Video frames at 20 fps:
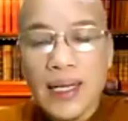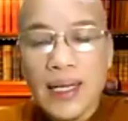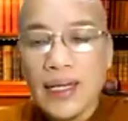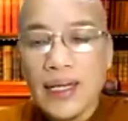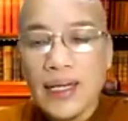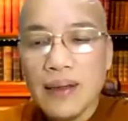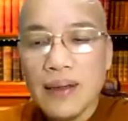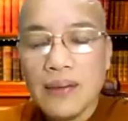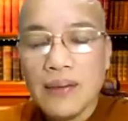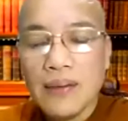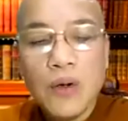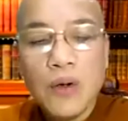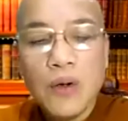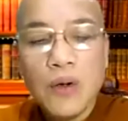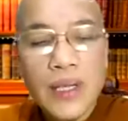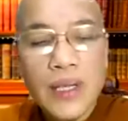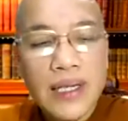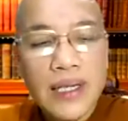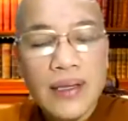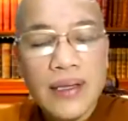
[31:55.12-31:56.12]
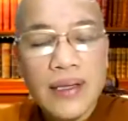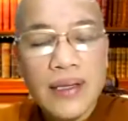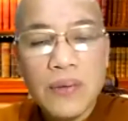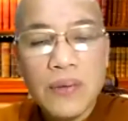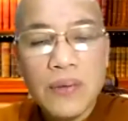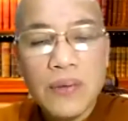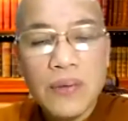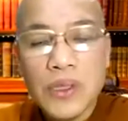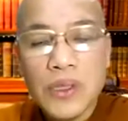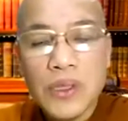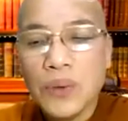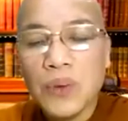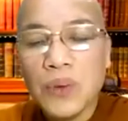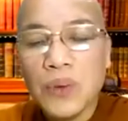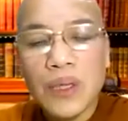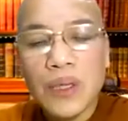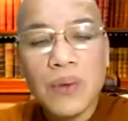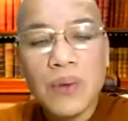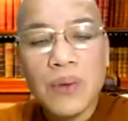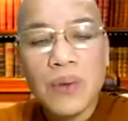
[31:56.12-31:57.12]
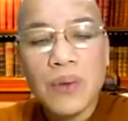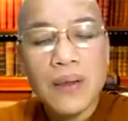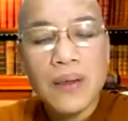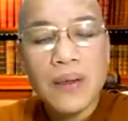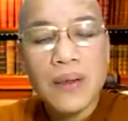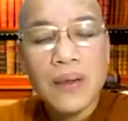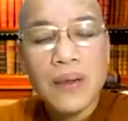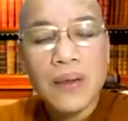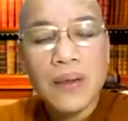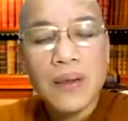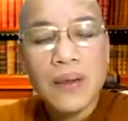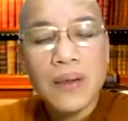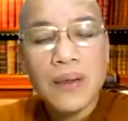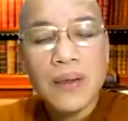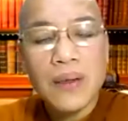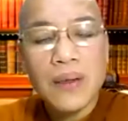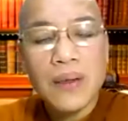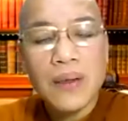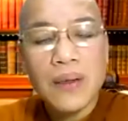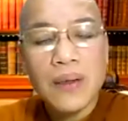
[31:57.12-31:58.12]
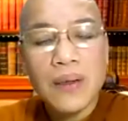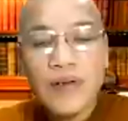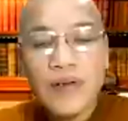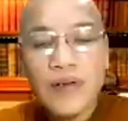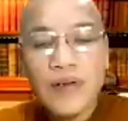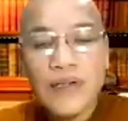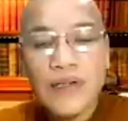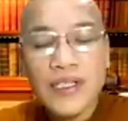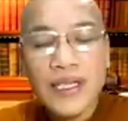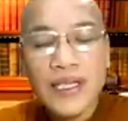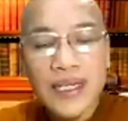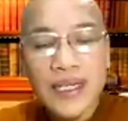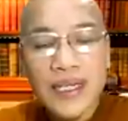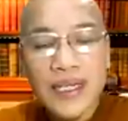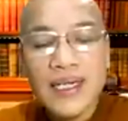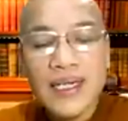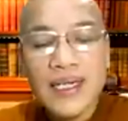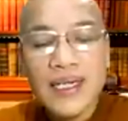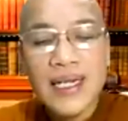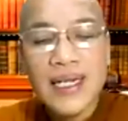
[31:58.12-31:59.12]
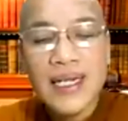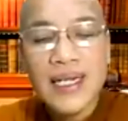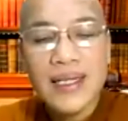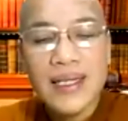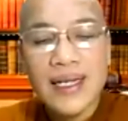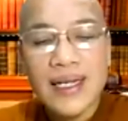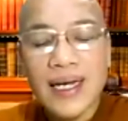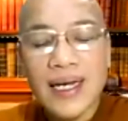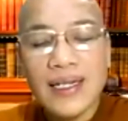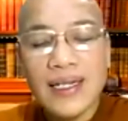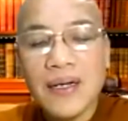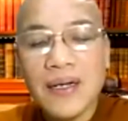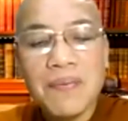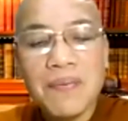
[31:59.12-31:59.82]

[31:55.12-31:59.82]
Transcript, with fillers: Uh, only those who go out abroad for studies, then they can